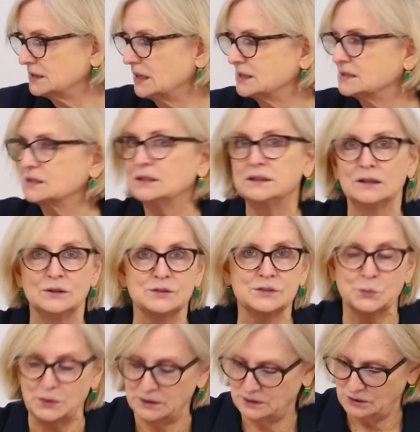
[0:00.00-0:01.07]
does close
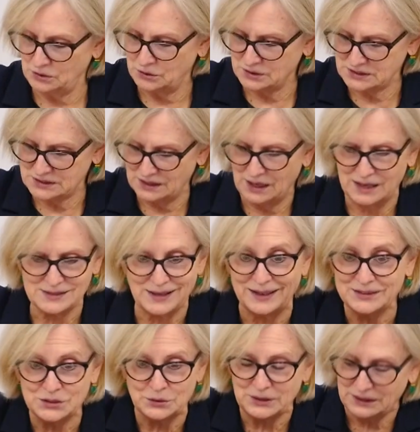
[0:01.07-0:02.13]
with hooks and eyes. I
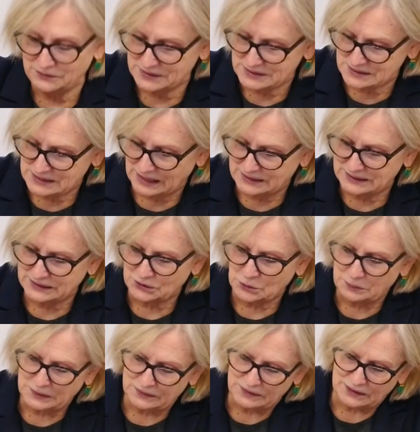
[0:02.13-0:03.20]
don't have a set here,
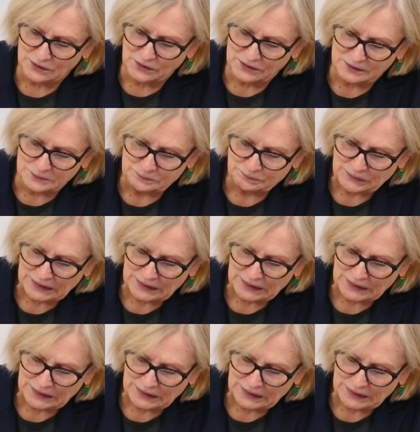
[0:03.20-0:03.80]
but they're the